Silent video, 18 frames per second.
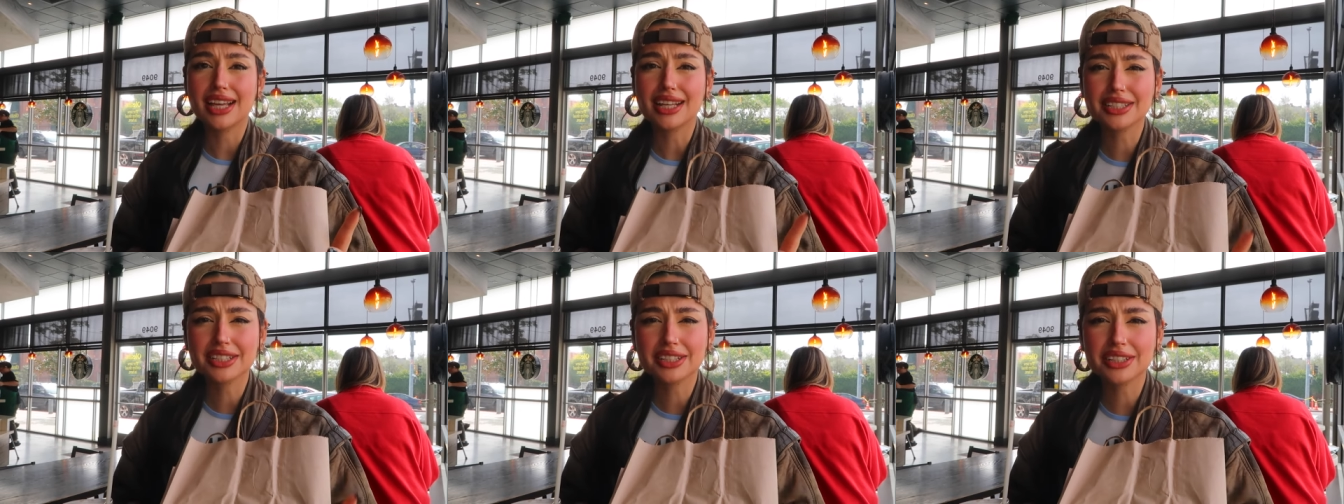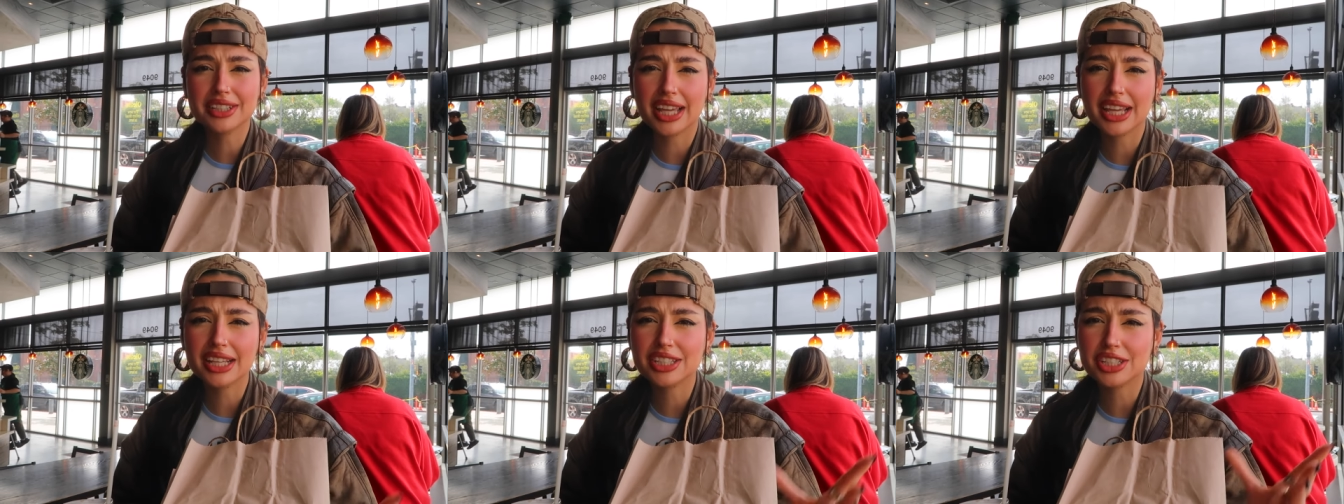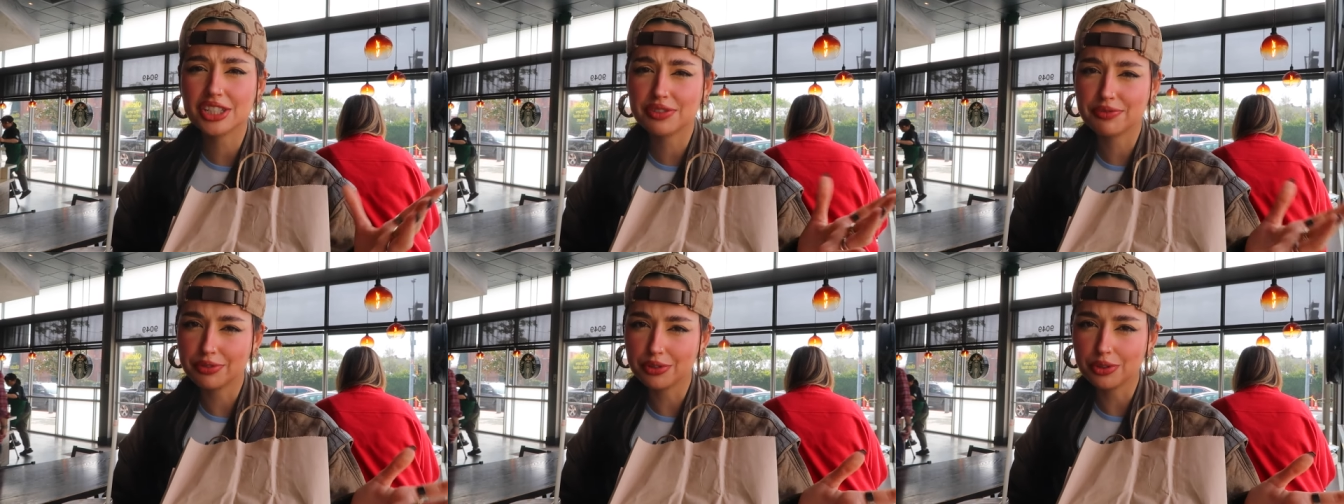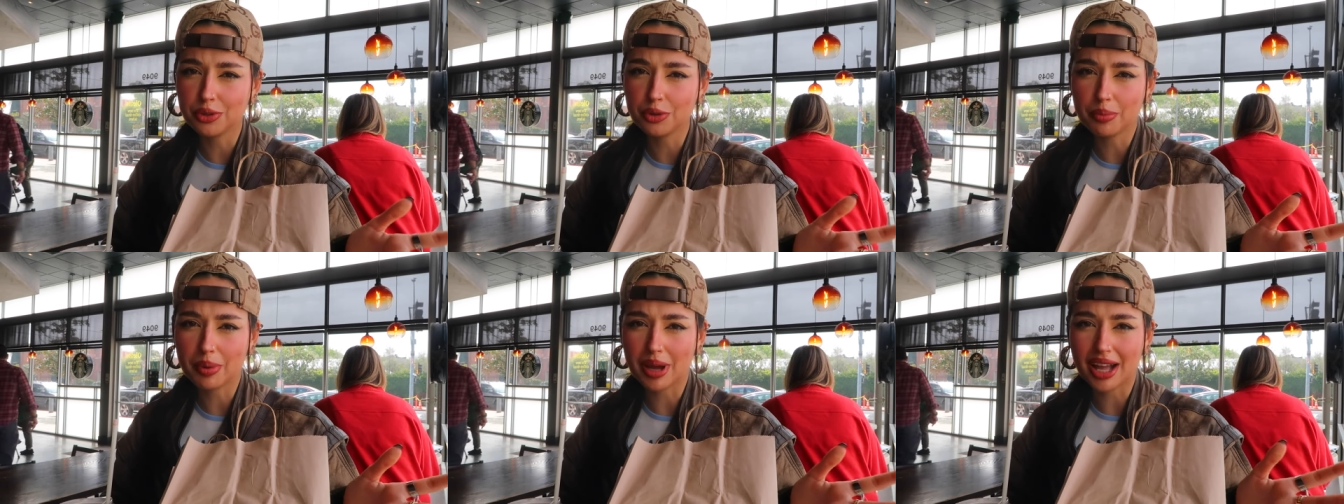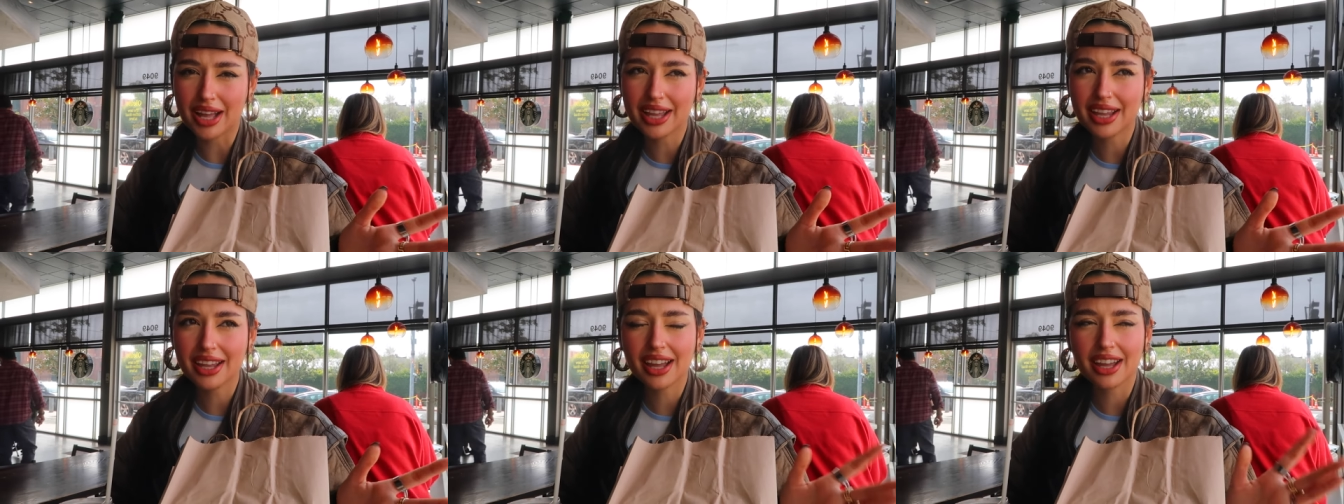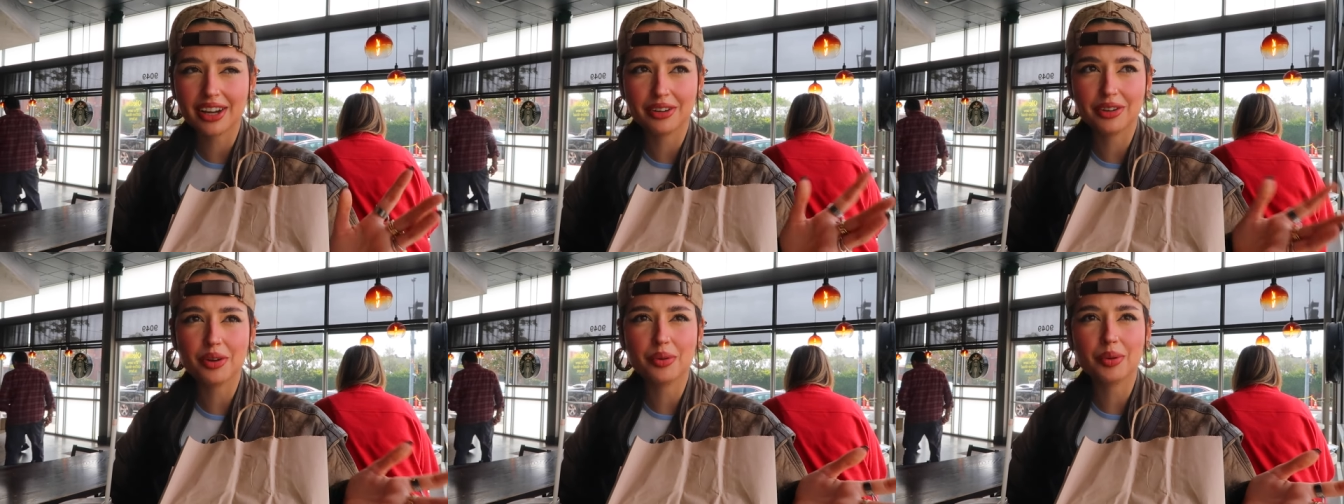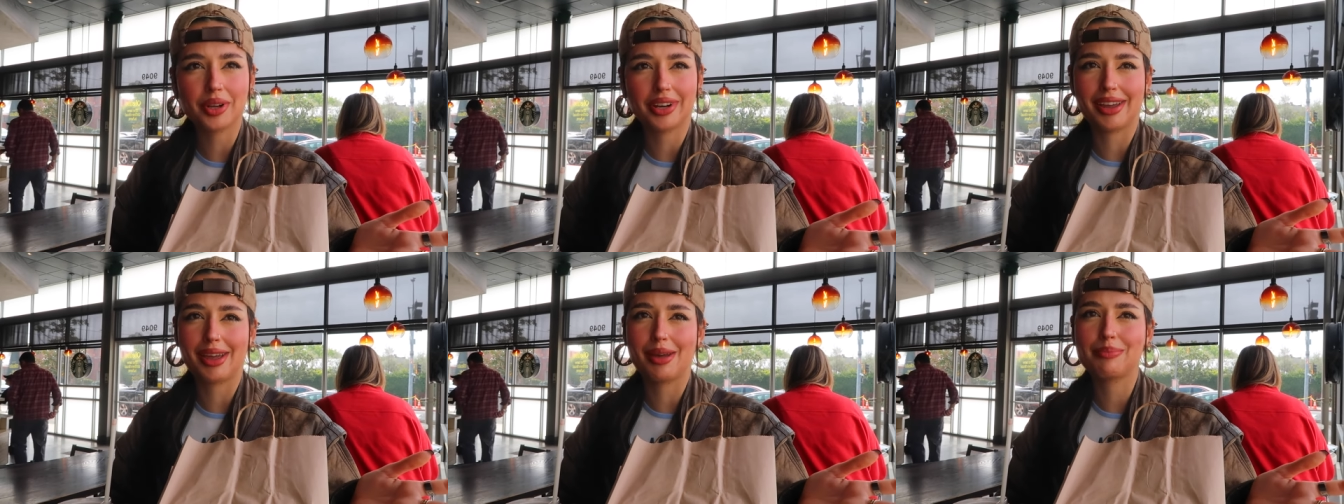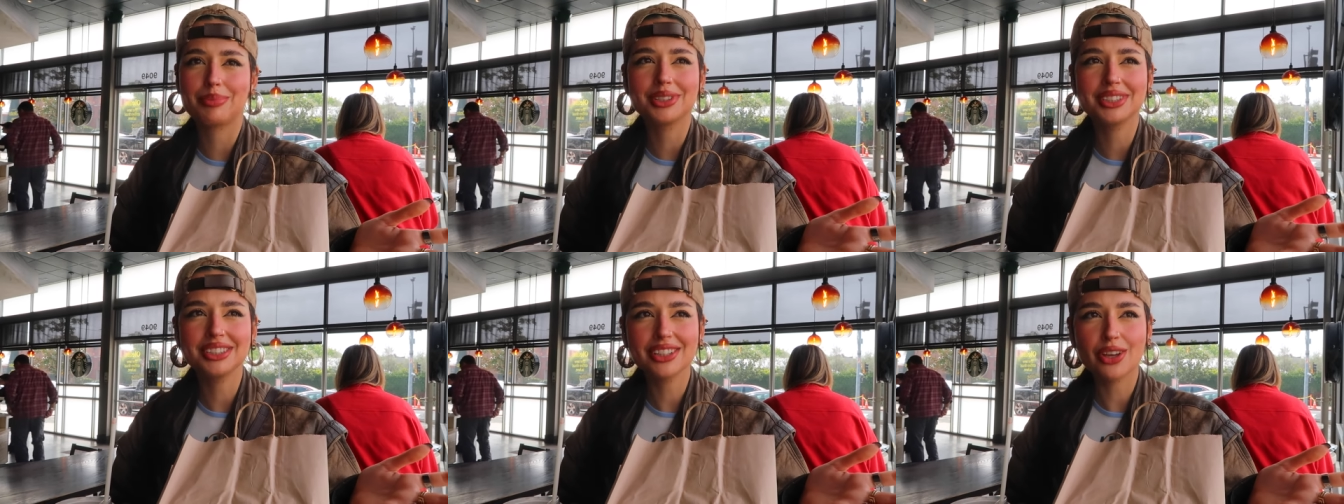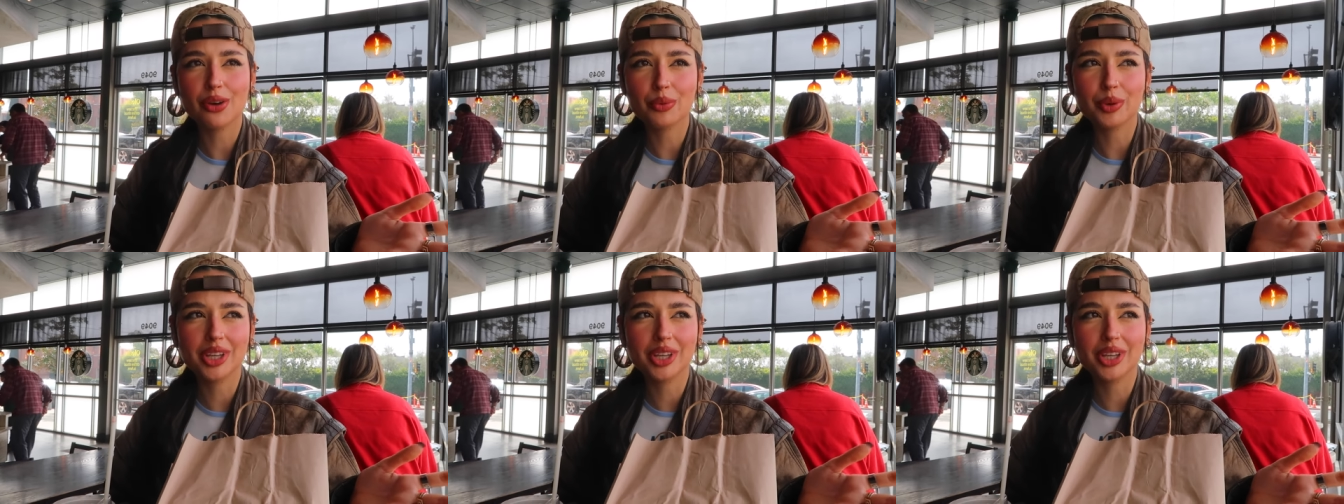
Yesterday just flew by, I don't know what happened.